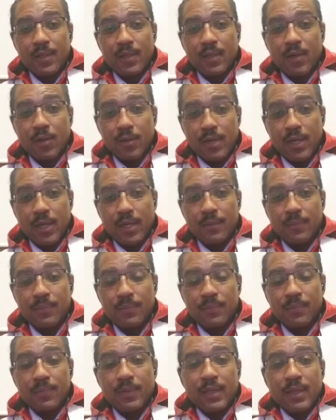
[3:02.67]
okay?
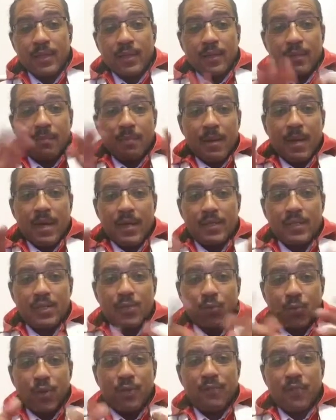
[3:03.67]
Mine is
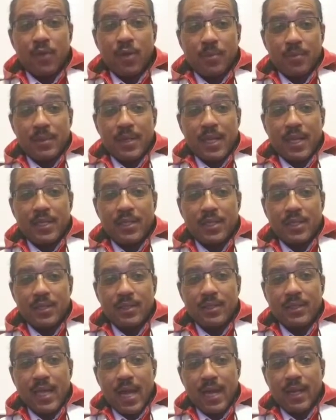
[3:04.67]

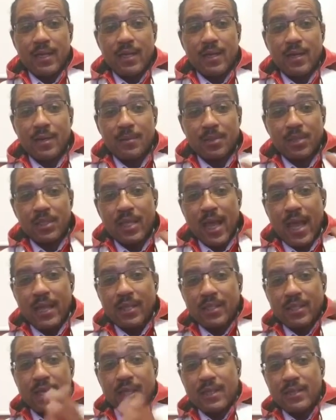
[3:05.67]

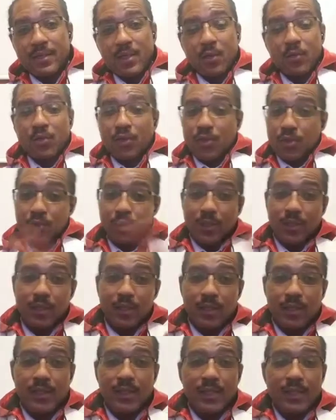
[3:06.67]
ReverbNation.com/Landos. You can
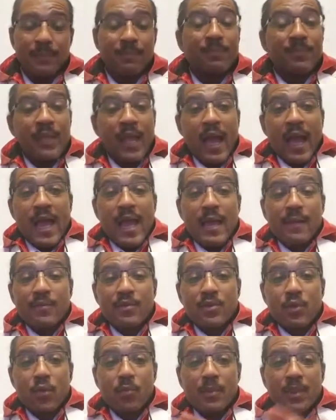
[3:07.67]
look at it. I have
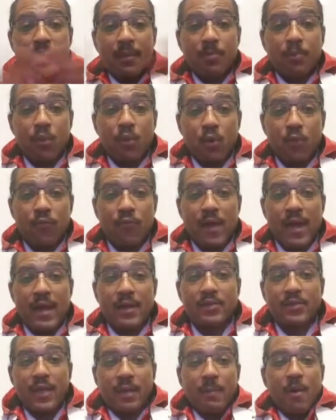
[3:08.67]
so many
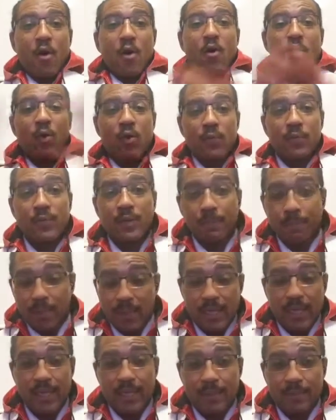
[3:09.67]
profiles. I'm all over the
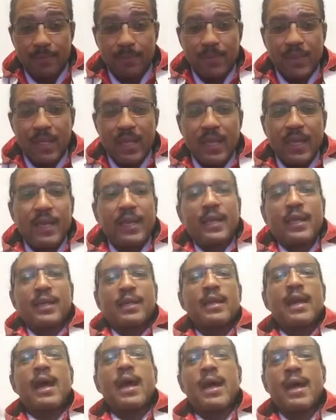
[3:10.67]
planet,
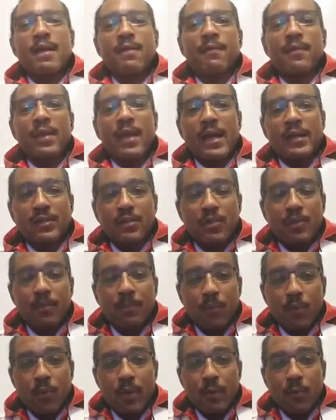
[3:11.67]
and I haven't got to the
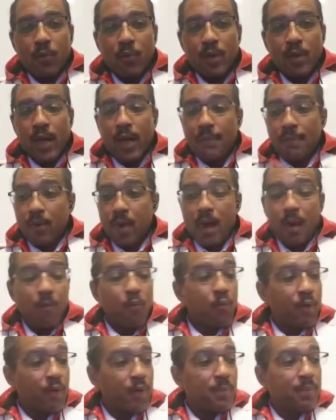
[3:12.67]
point where I
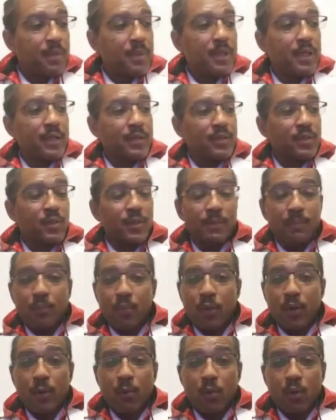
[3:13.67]
will be getting to the
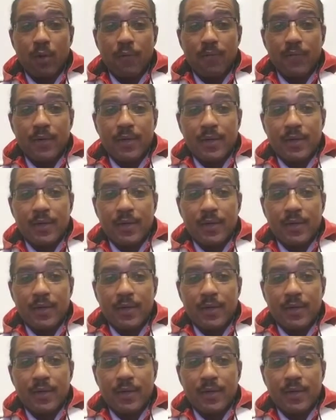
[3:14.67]
point with